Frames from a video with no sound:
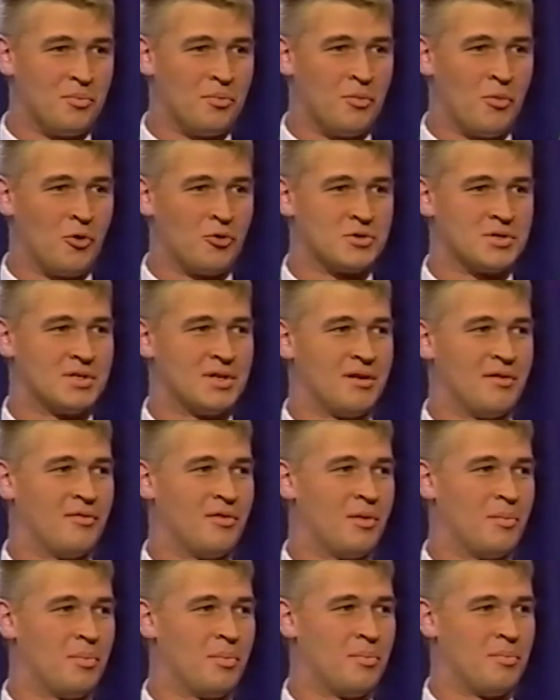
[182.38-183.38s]
most
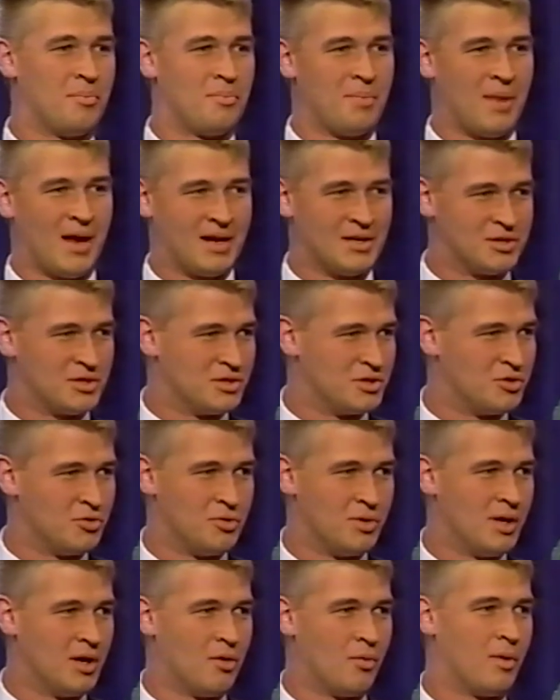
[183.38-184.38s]
of the patients
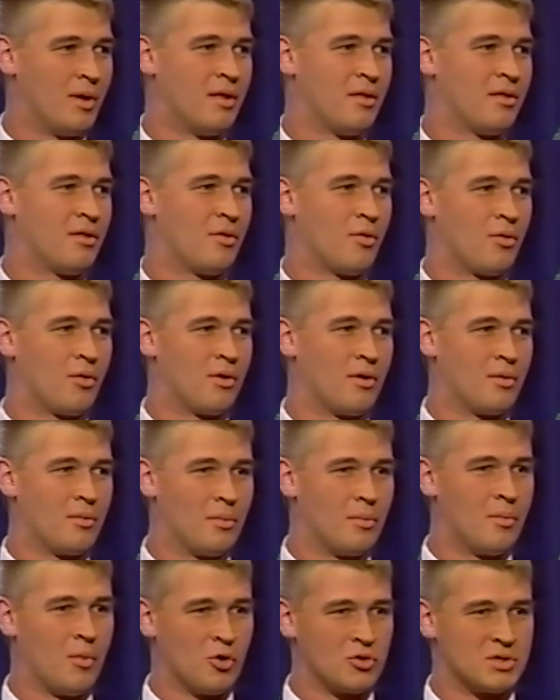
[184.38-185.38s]
you deal with or
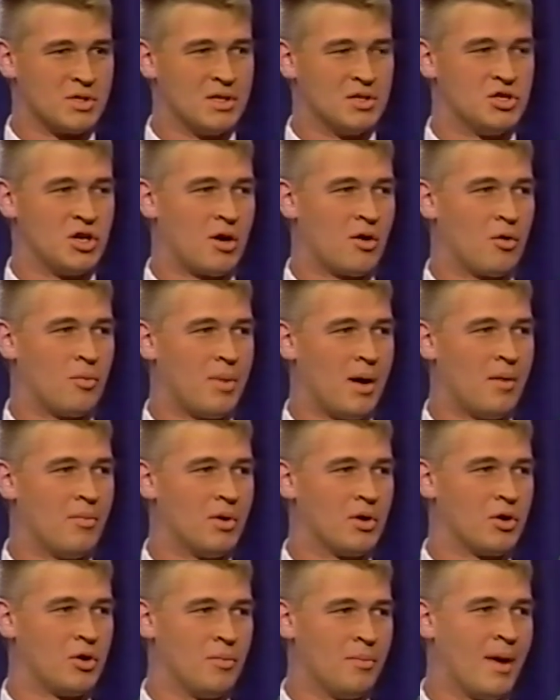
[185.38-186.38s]
most of the general
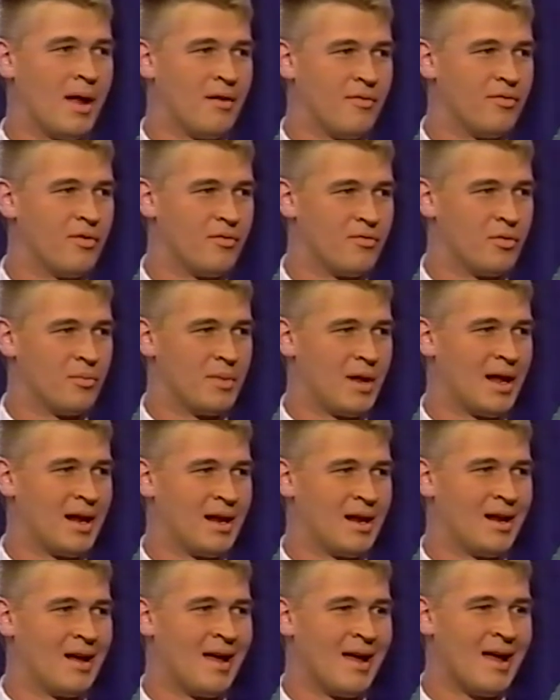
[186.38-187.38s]
public could benefit from
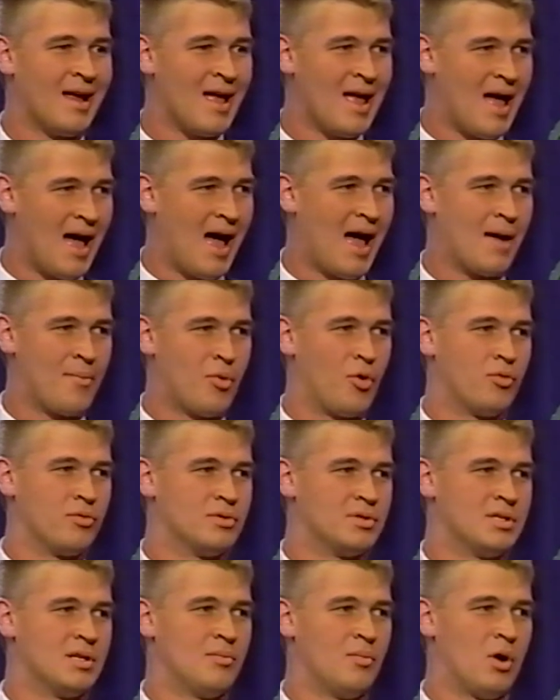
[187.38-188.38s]
taking a
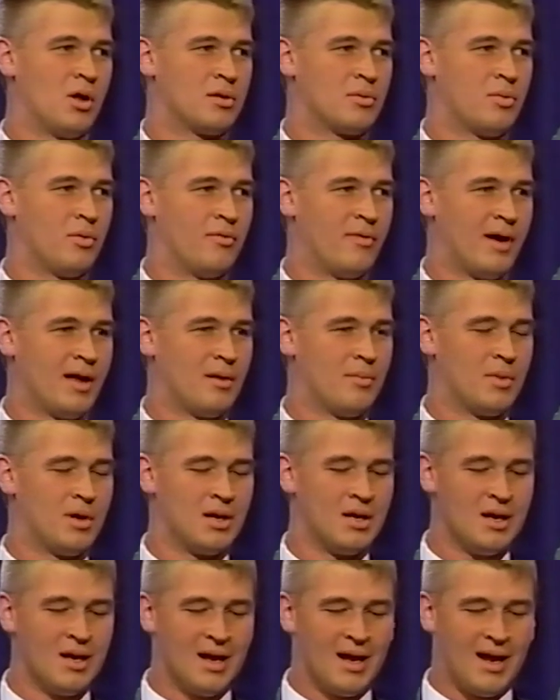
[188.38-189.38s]
high-potency multiple
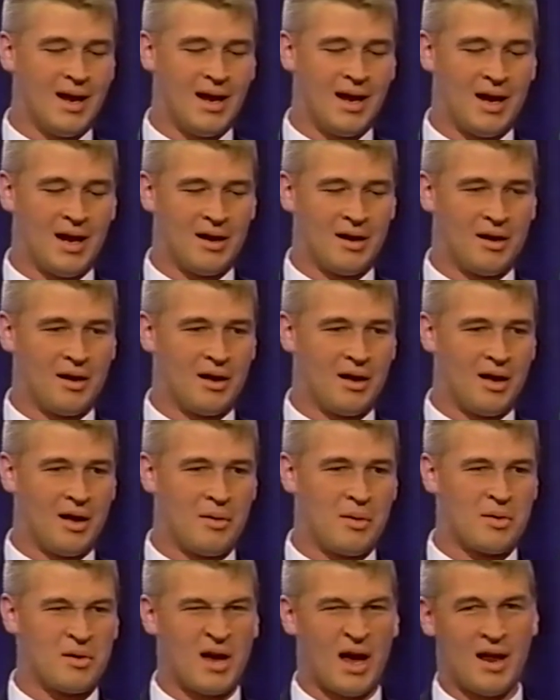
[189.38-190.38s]
vitamin. And
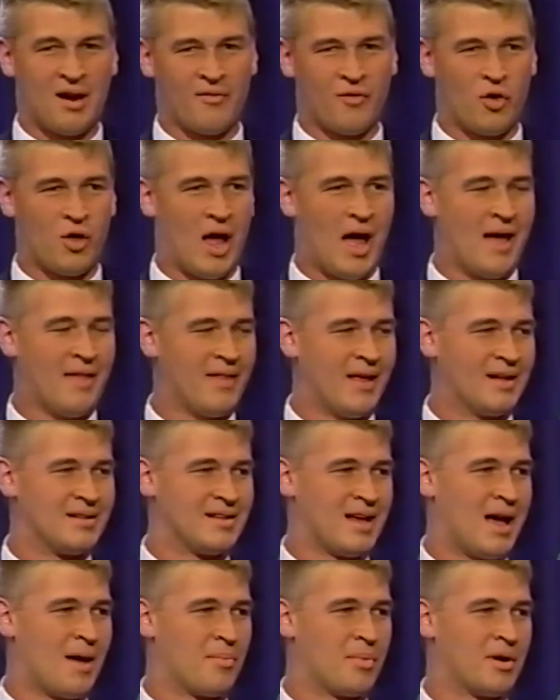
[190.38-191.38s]
kind of on
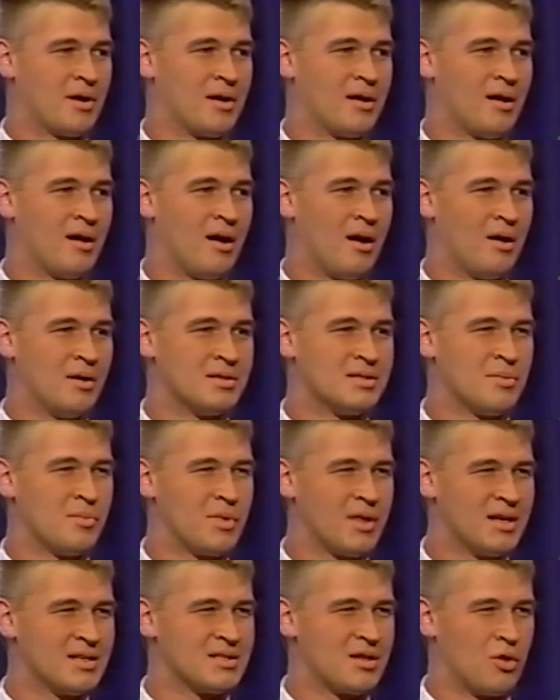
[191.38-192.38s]
that topic,
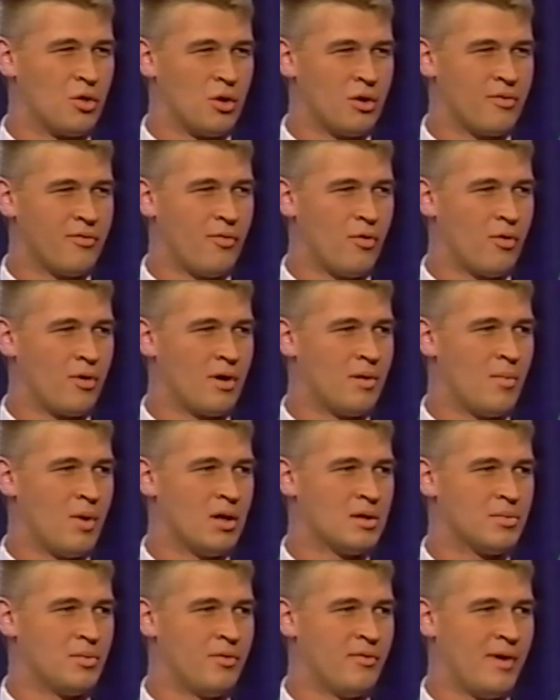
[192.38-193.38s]
some things to look for in a
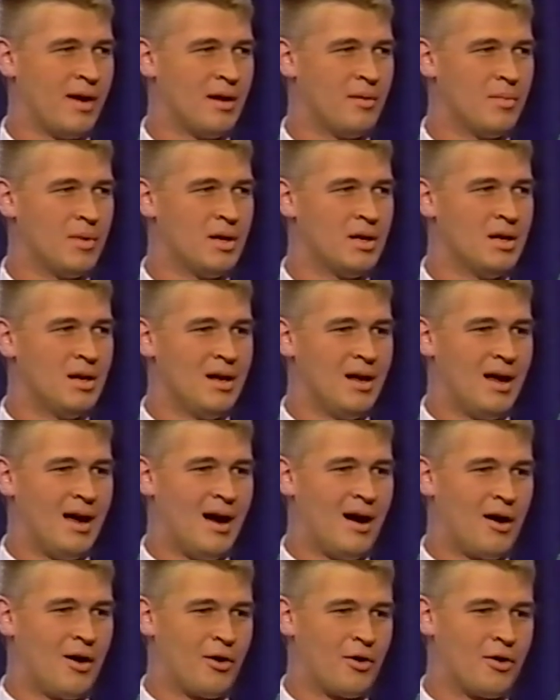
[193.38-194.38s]
multiple vitamin
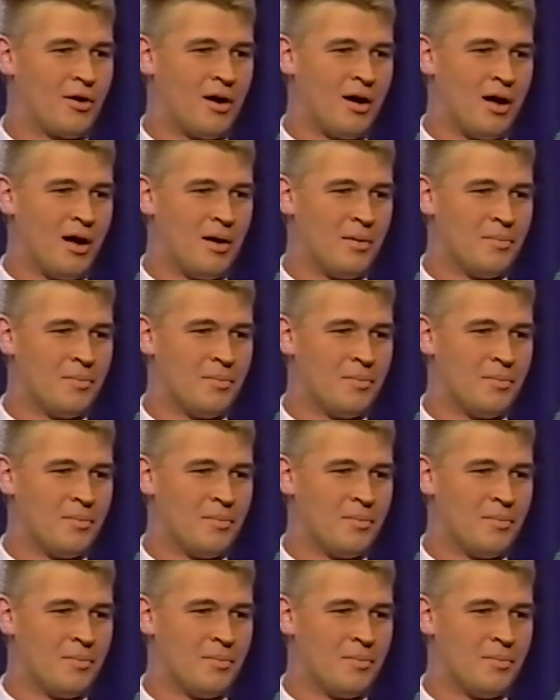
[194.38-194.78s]
are